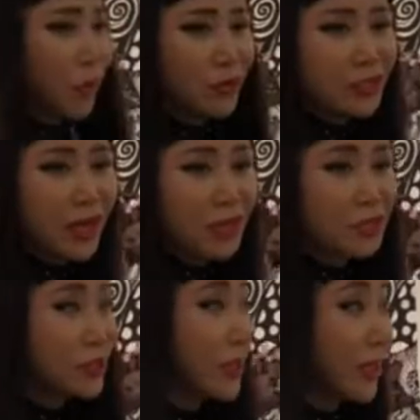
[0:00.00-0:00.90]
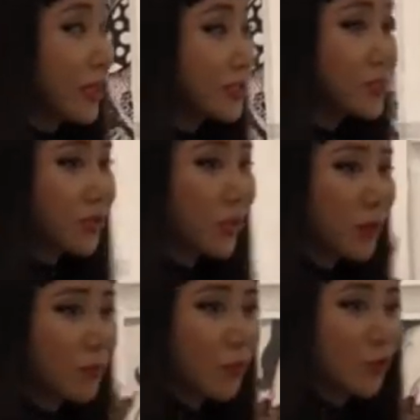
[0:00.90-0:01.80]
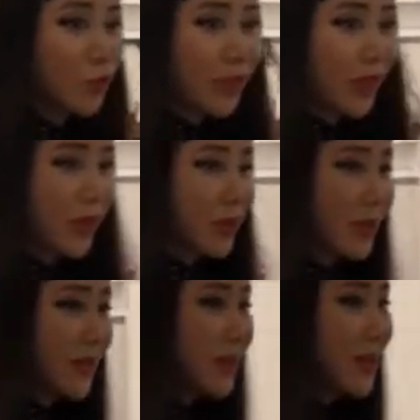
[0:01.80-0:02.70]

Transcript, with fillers: posted actually in Instagram who were there.